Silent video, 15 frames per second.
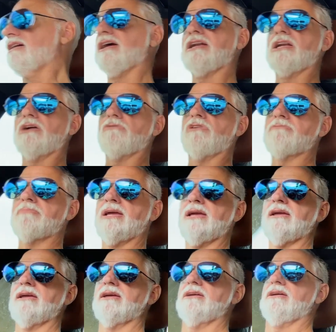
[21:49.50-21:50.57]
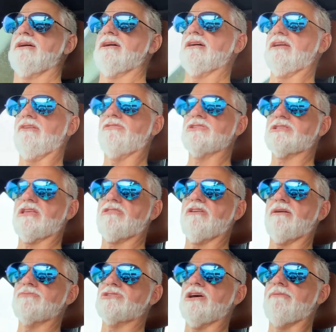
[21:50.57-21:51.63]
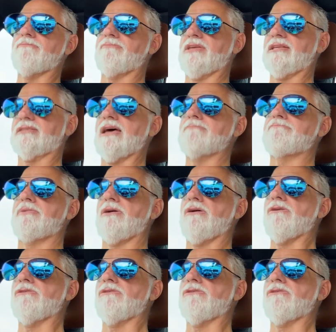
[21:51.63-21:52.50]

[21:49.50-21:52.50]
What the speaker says: in there with me, give us a thumbs up, hit that bell,